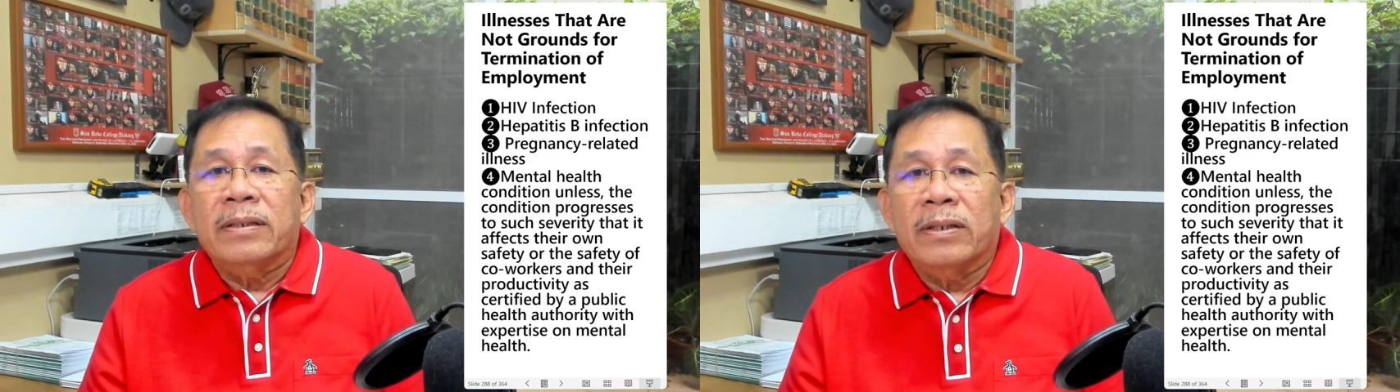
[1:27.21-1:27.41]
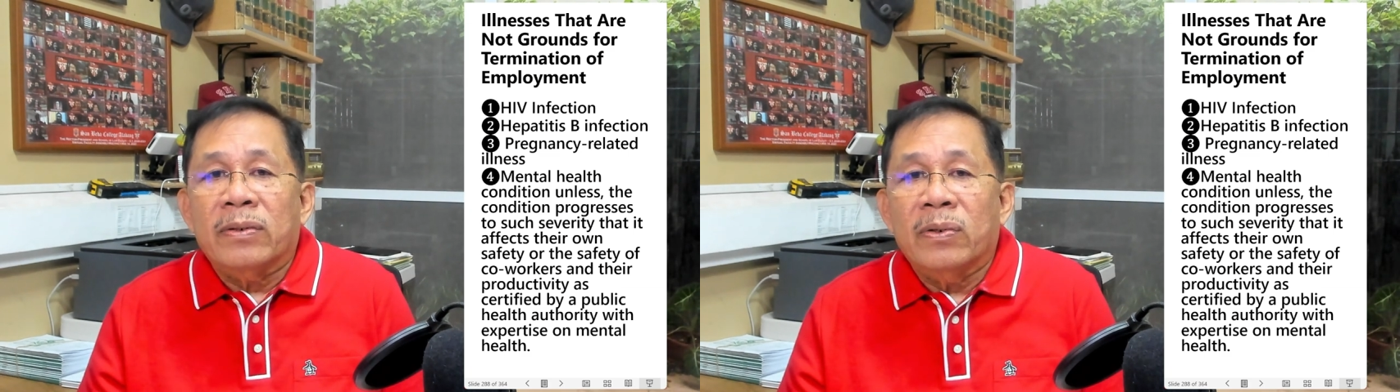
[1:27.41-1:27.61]

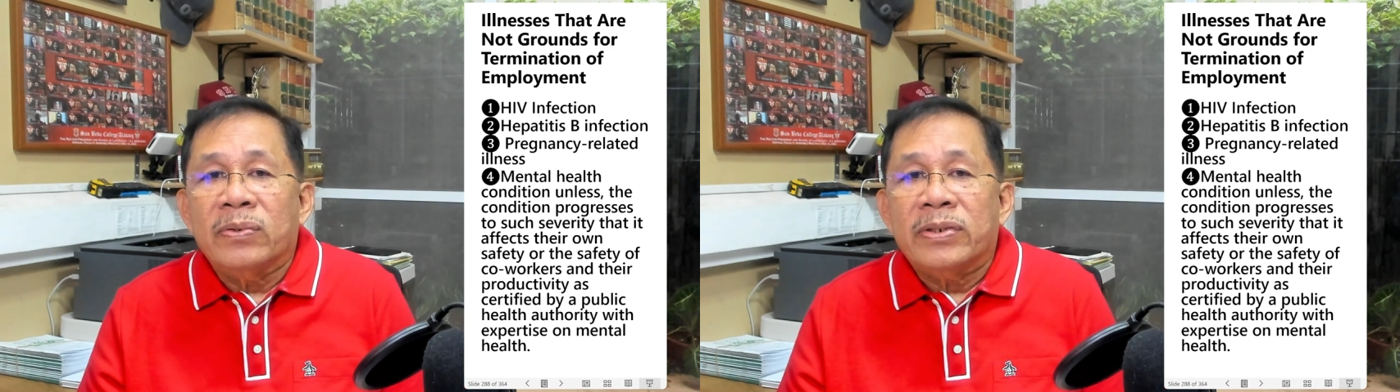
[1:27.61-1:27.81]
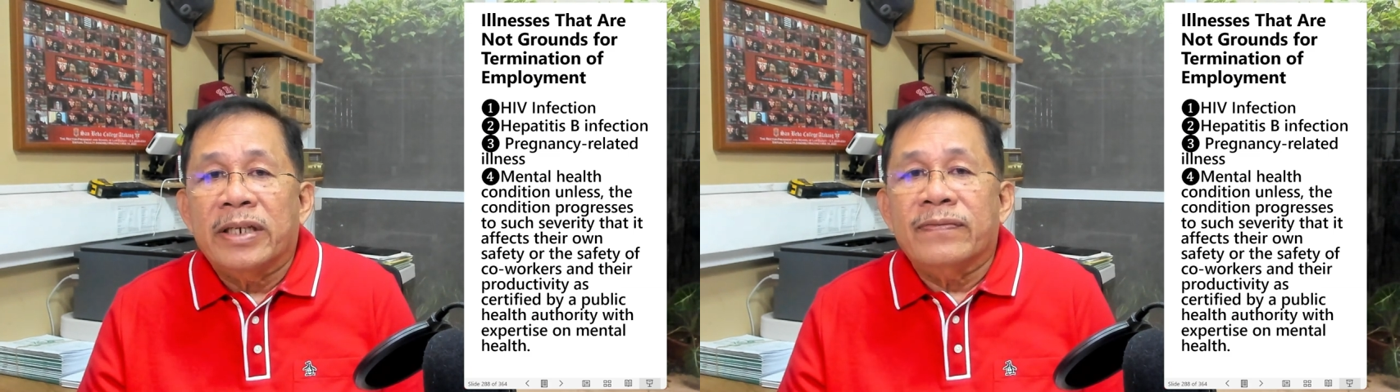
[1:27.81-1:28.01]
their
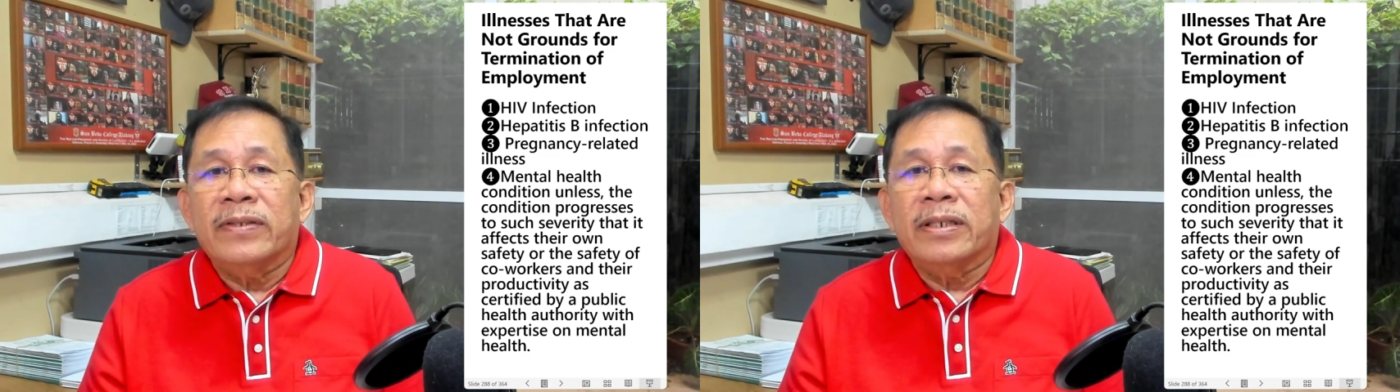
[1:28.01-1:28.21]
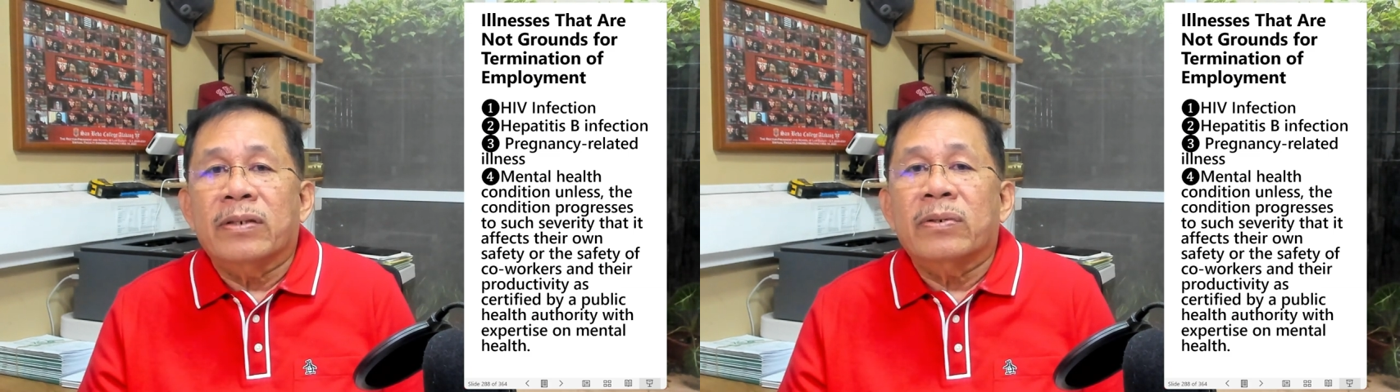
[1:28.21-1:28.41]
own
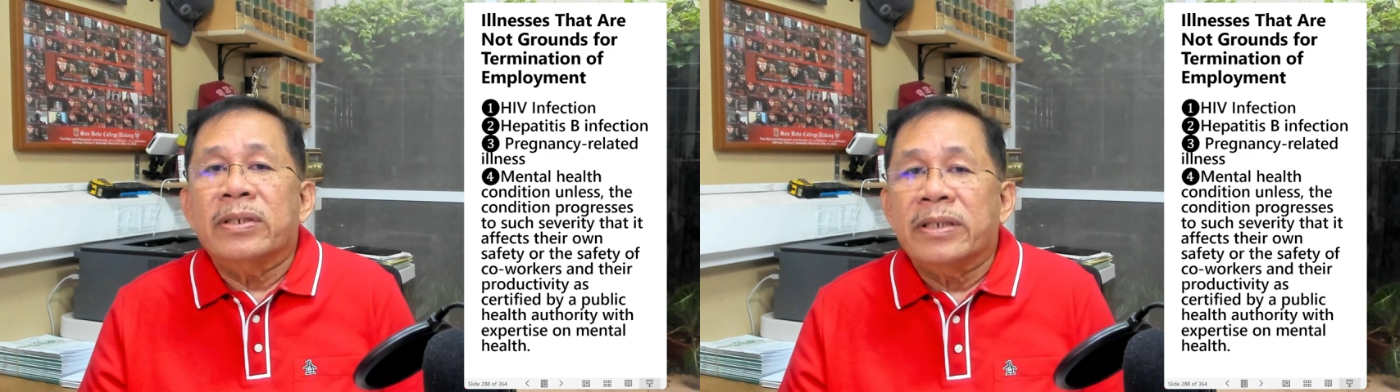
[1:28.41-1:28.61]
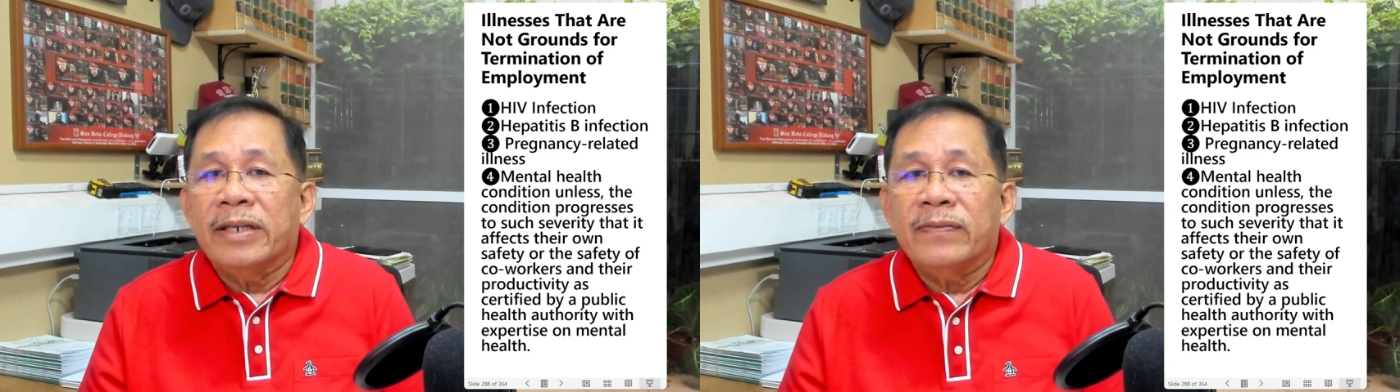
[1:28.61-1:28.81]
safety or
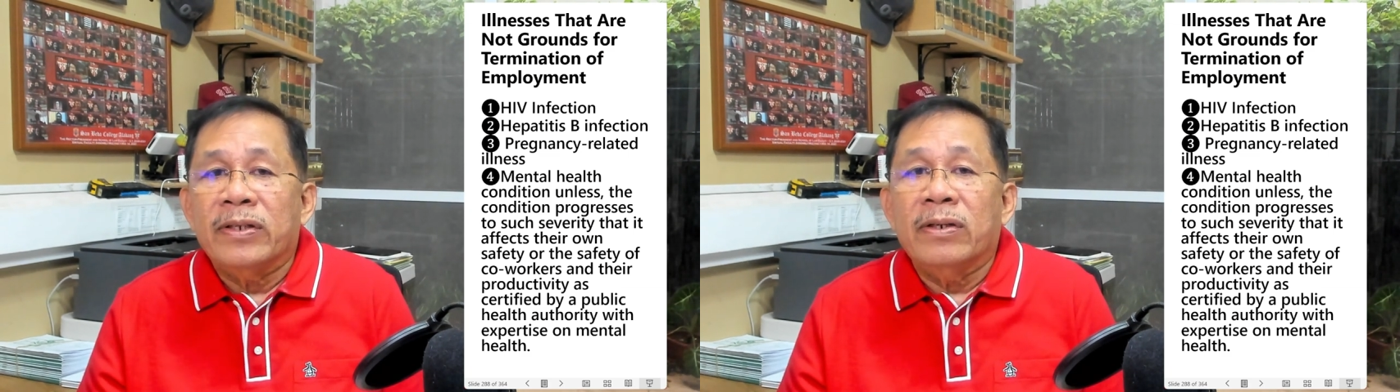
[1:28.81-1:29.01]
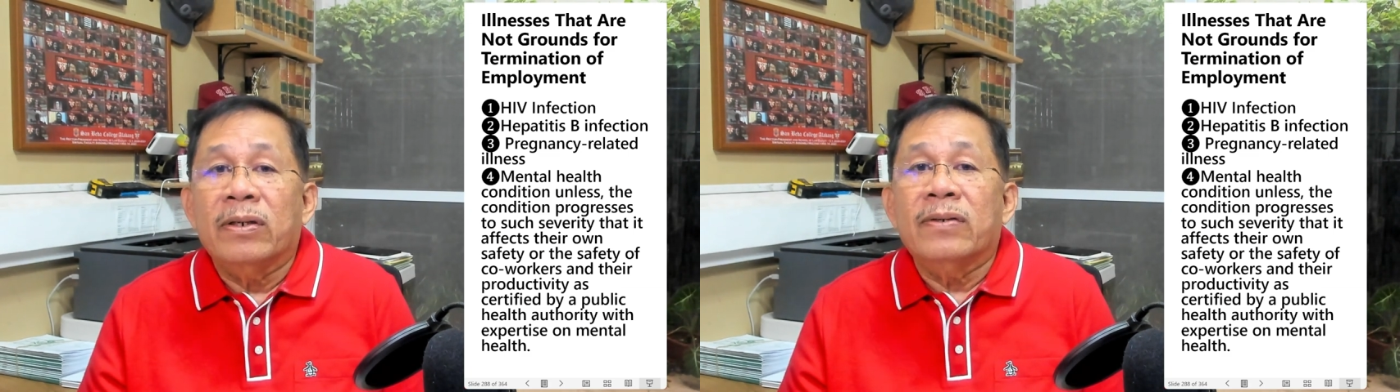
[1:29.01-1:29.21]
the
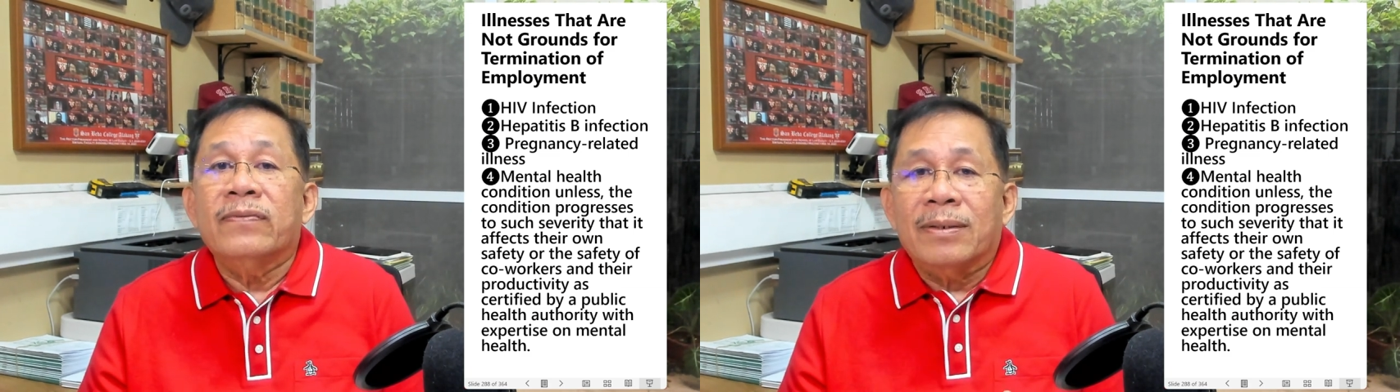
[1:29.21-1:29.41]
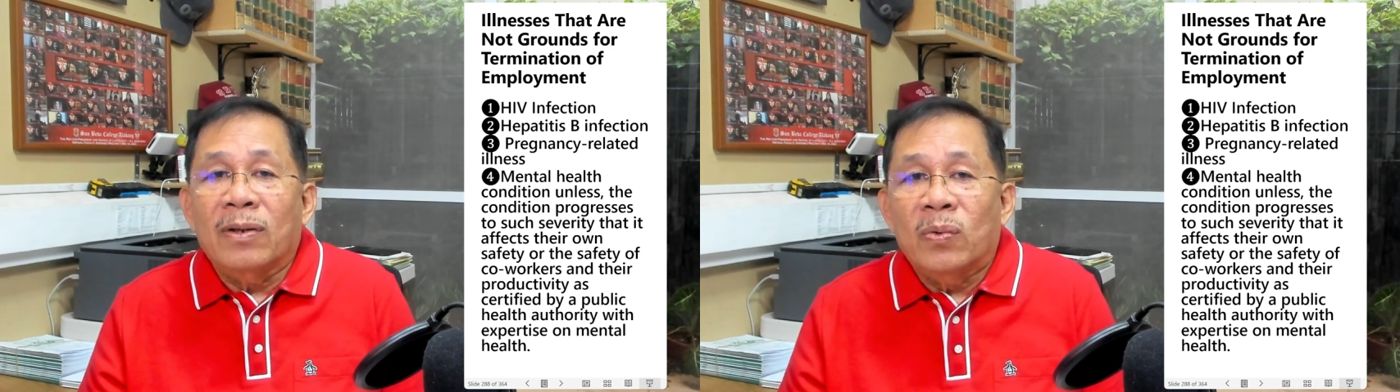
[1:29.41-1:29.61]
safety
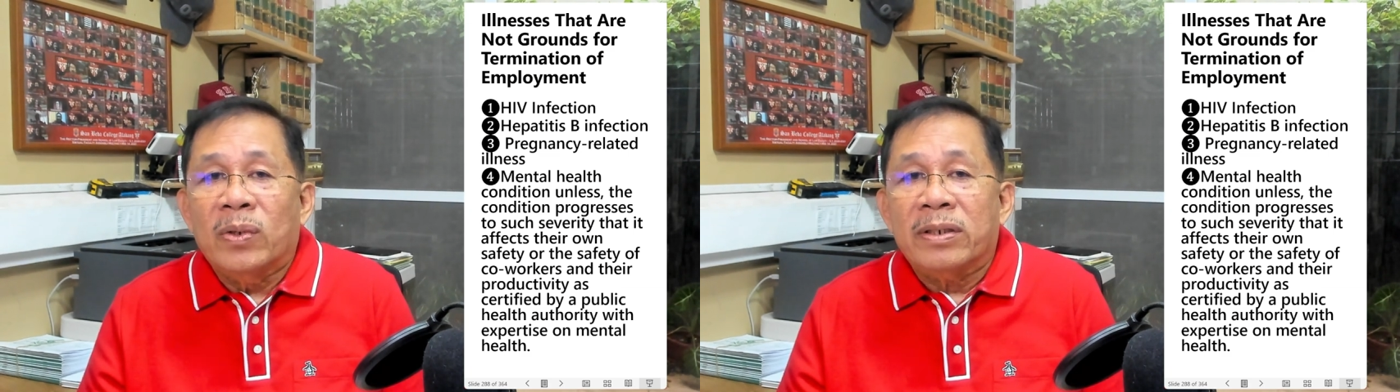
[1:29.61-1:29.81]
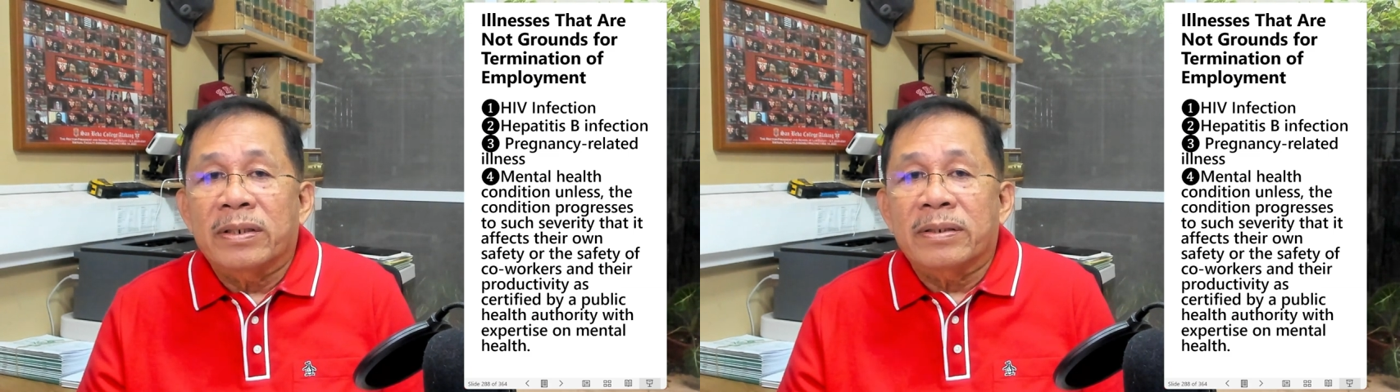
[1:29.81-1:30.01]
of
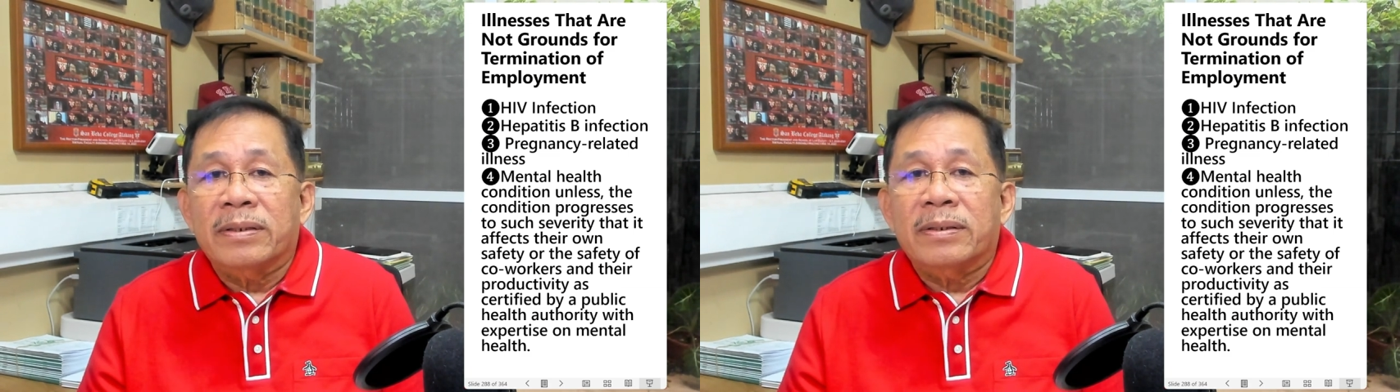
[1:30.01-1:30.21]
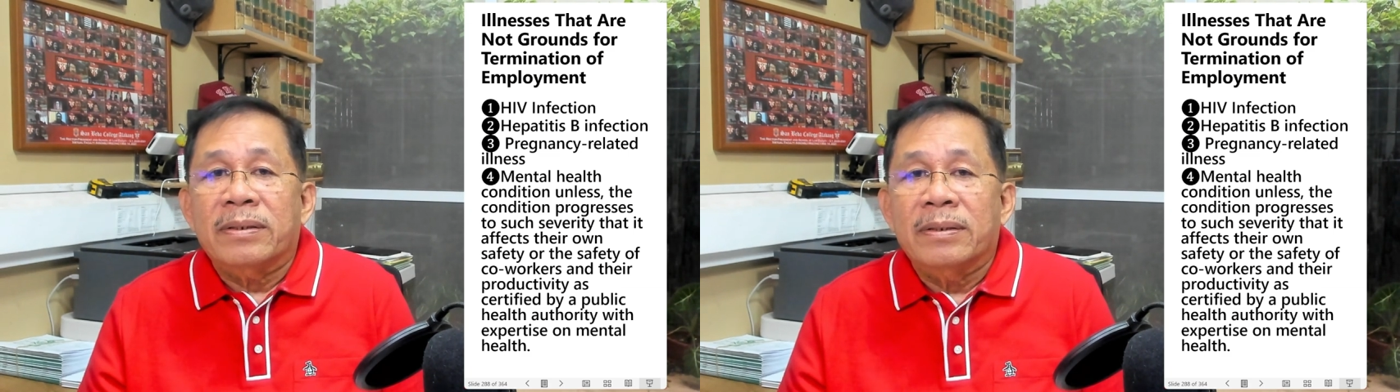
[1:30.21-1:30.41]

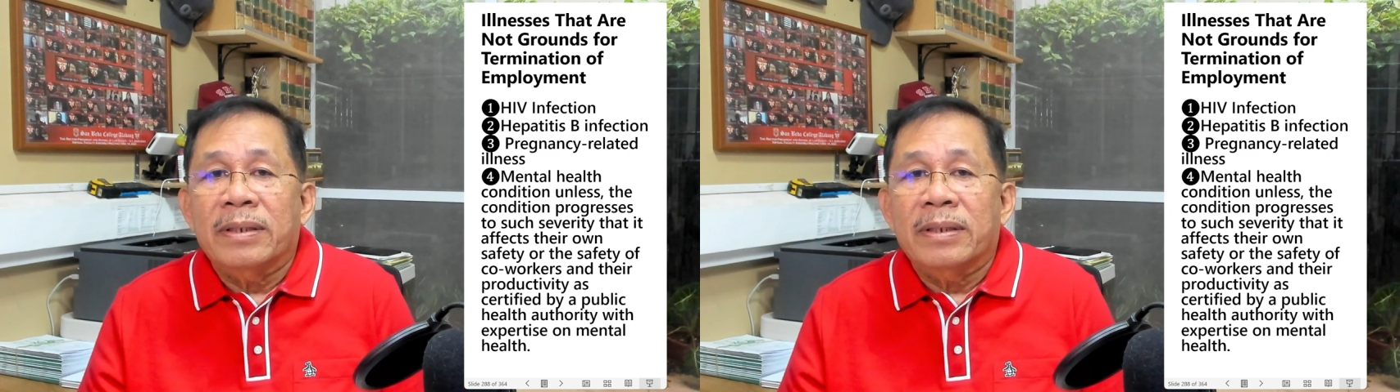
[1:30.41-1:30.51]
co-workers.